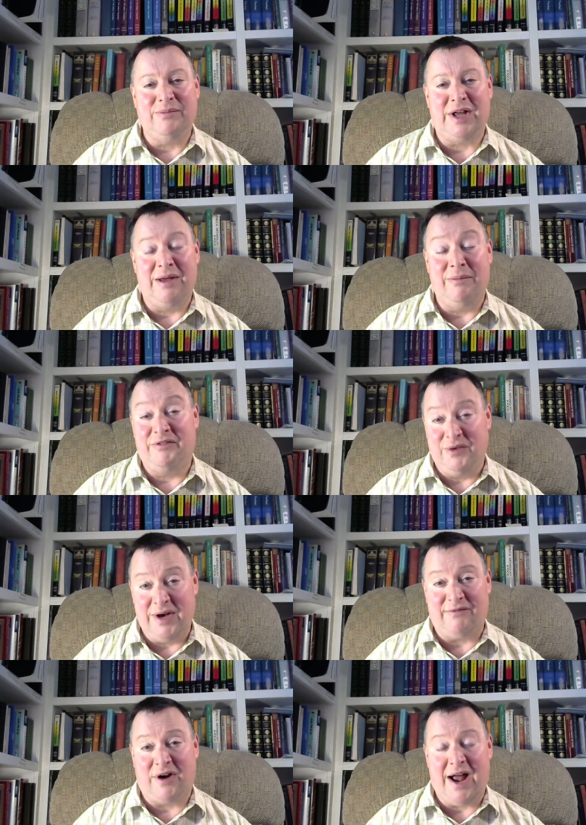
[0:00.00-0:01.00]
to Him if you
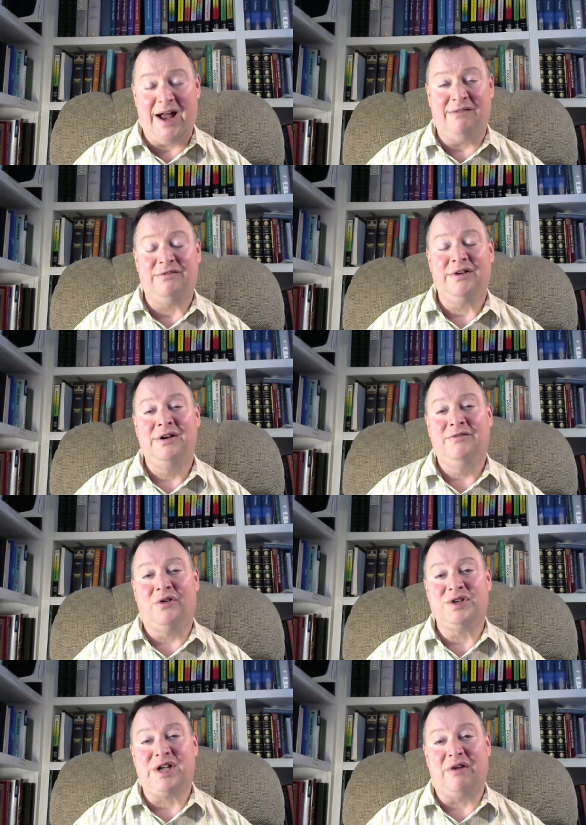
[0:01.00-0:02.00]
never have
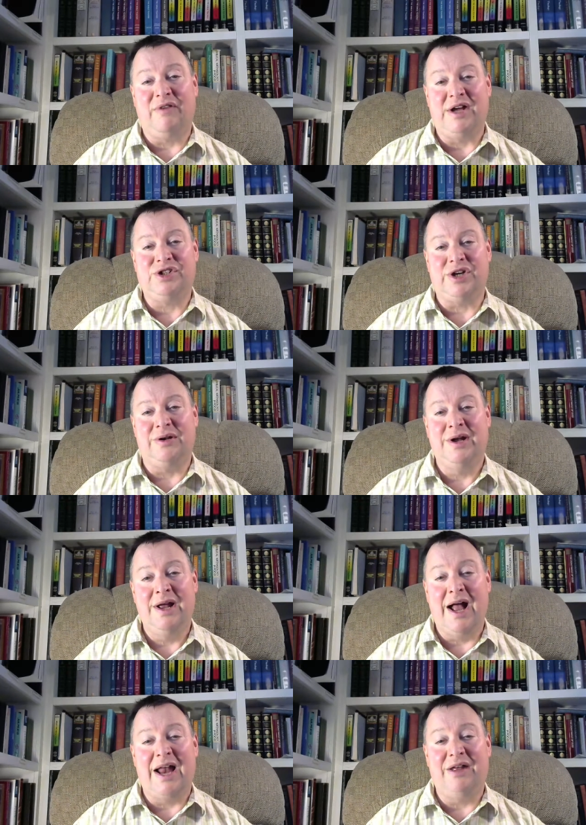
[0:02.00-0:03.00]
for salvation.
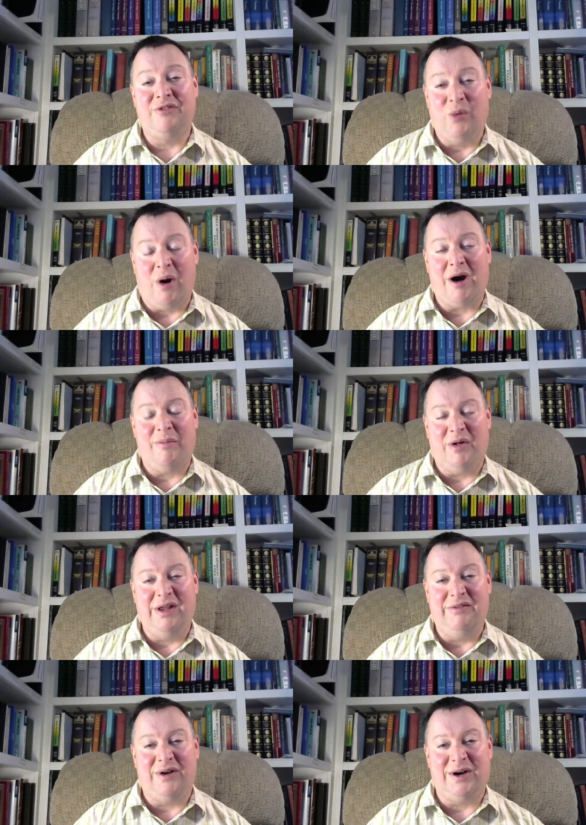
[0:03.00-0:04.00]
And if you are a
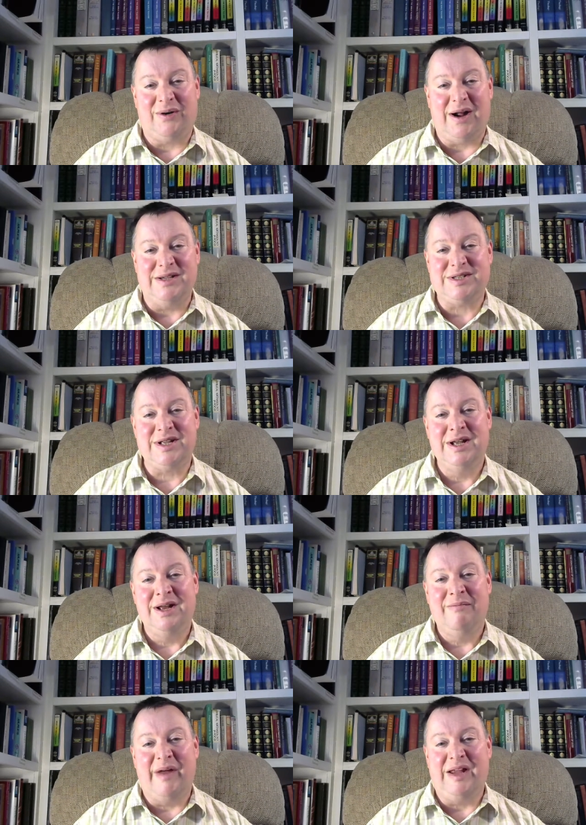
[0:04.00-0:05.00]
believer in Christ,
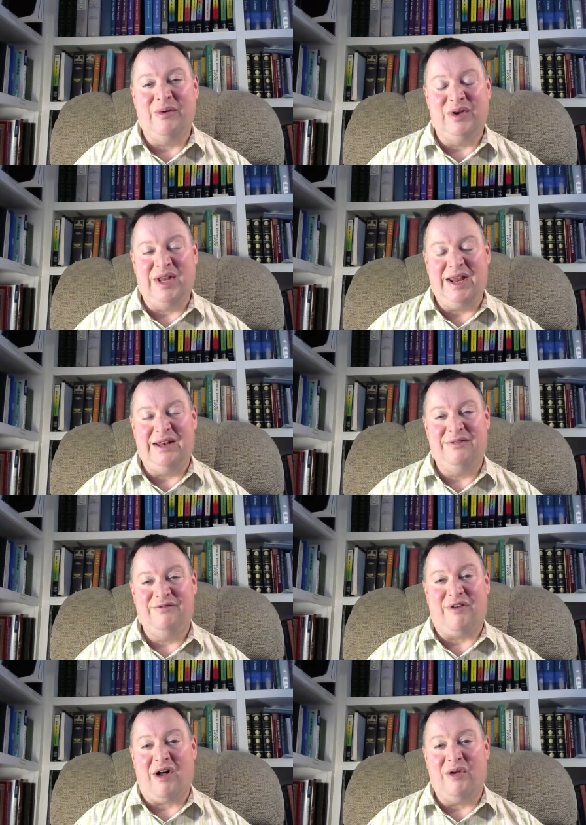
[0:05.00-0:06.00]
may you indeed
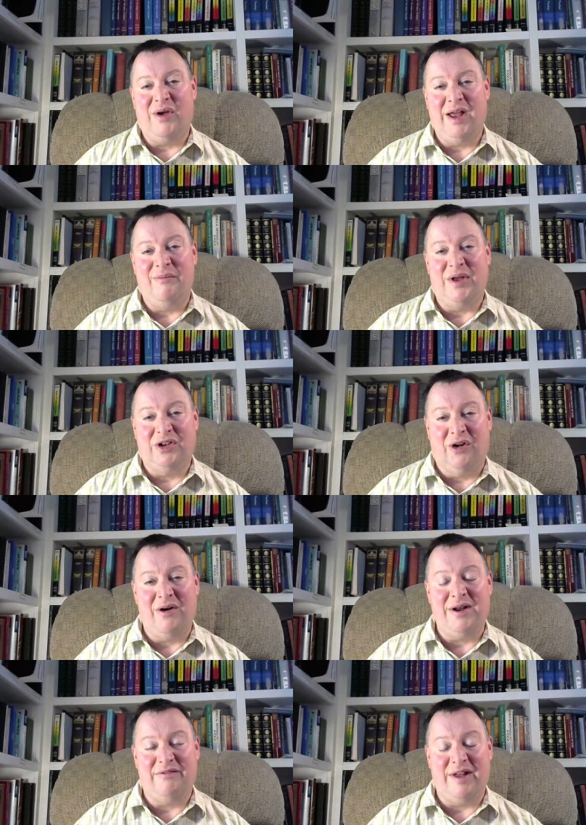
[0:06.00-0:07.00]
follow Him and
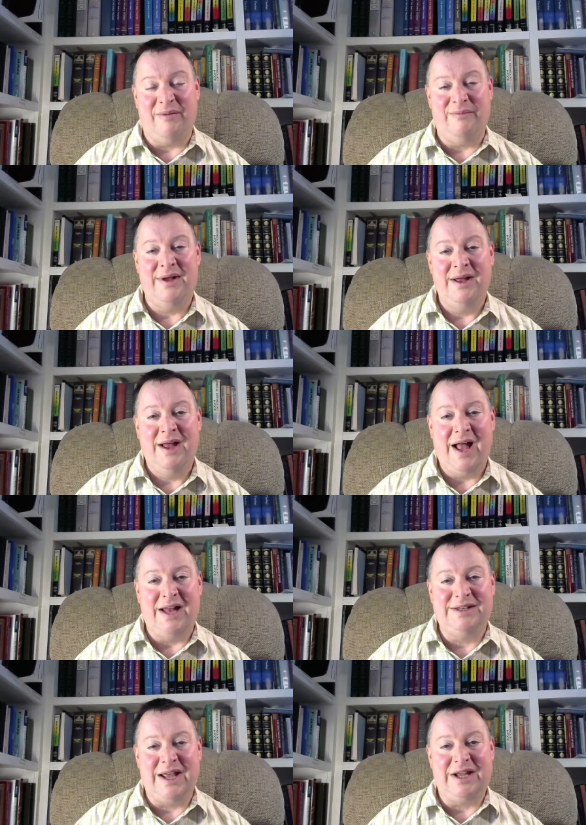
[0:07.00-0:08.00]
learn of Him
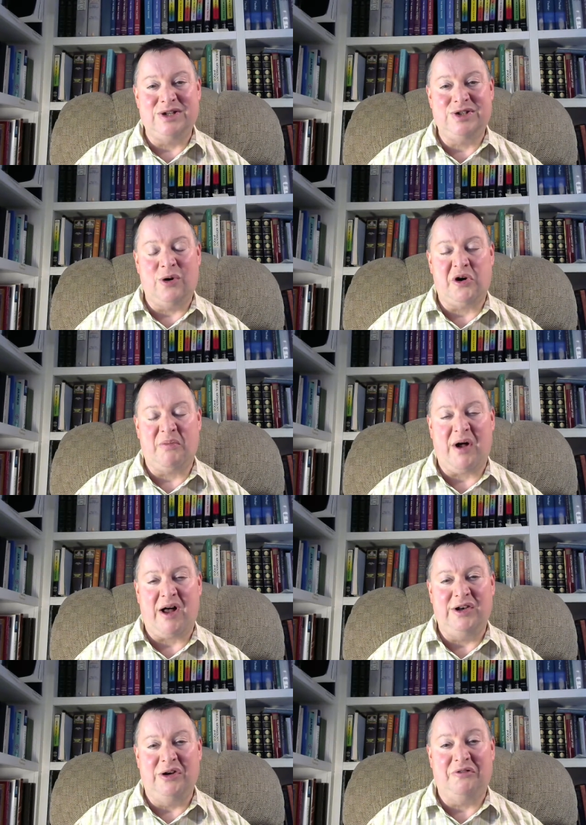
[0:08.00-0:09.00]
and take His yoke
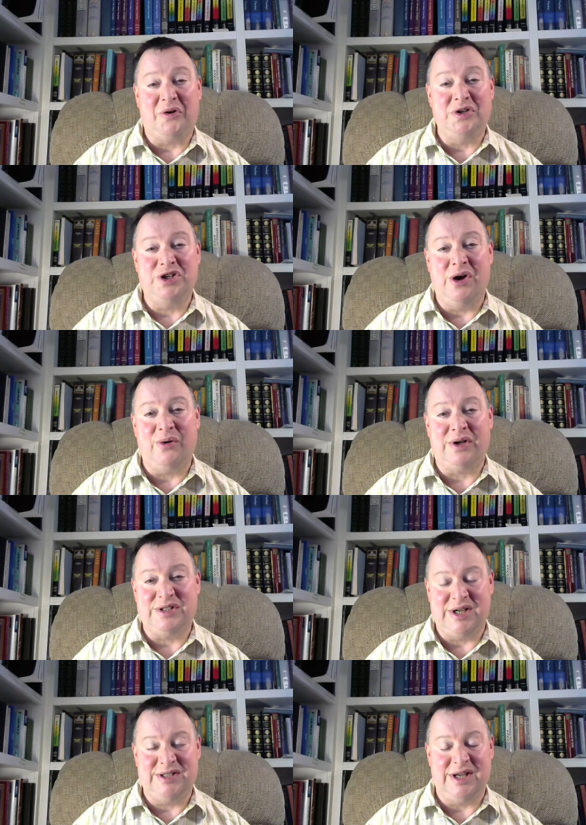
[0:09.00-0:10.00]
upon you, for His yoke
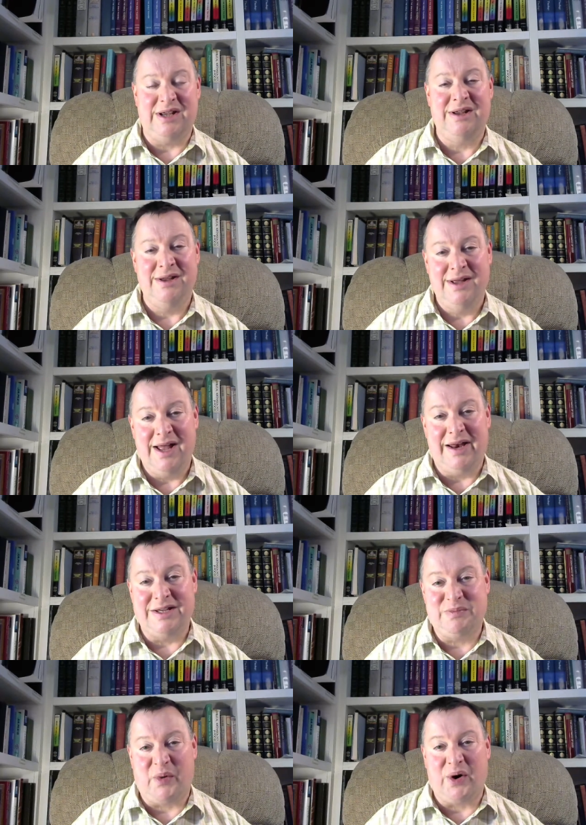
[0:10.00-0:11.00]
is easy and
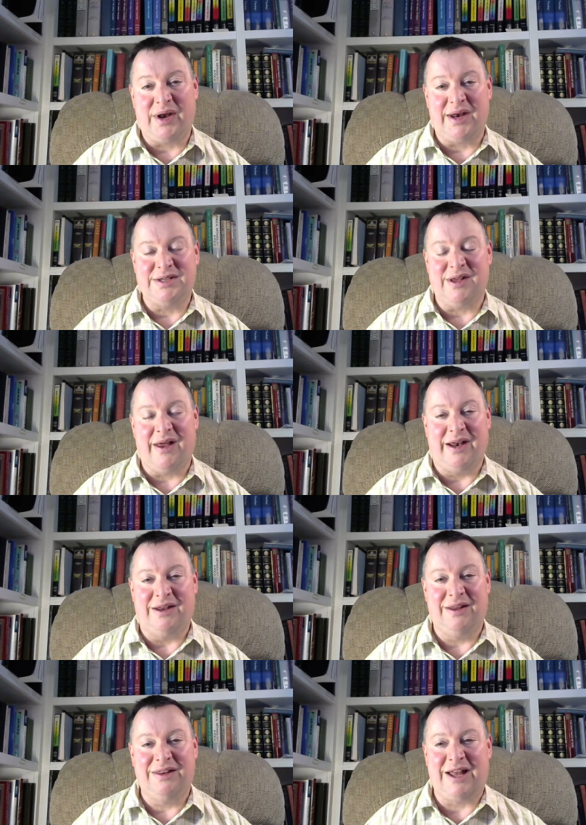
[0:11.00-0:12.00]
His burden is
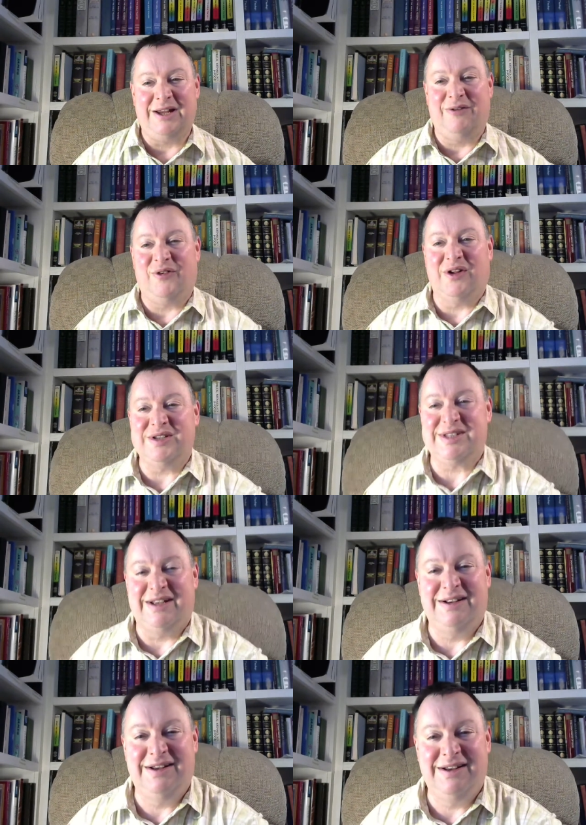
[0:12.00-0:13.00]
light. Thank you for listening.